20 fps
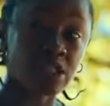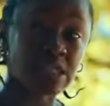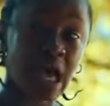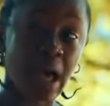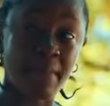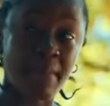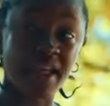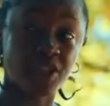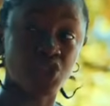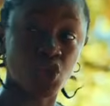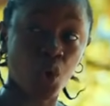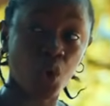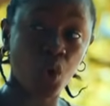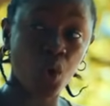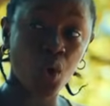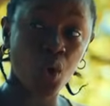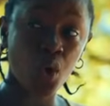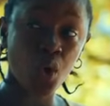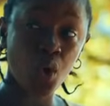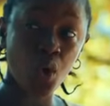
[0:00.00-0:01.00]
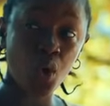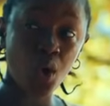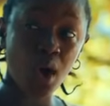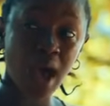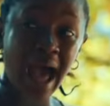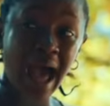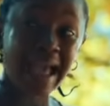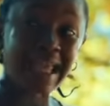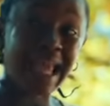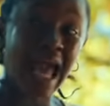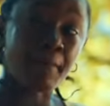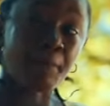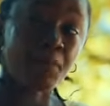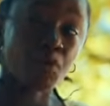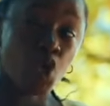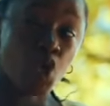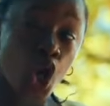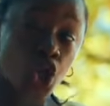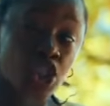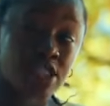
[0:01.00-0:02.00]
not her mate. I
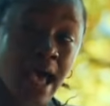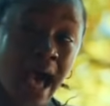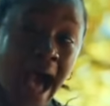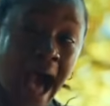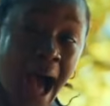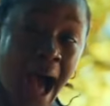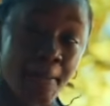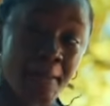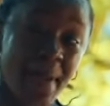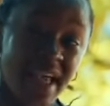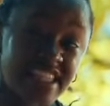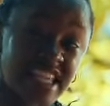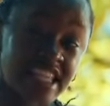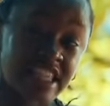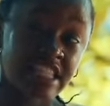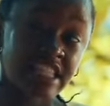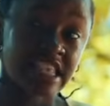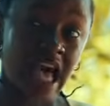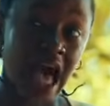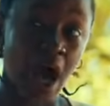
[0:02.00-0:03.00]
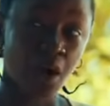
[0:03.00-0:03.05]
am not her mate in this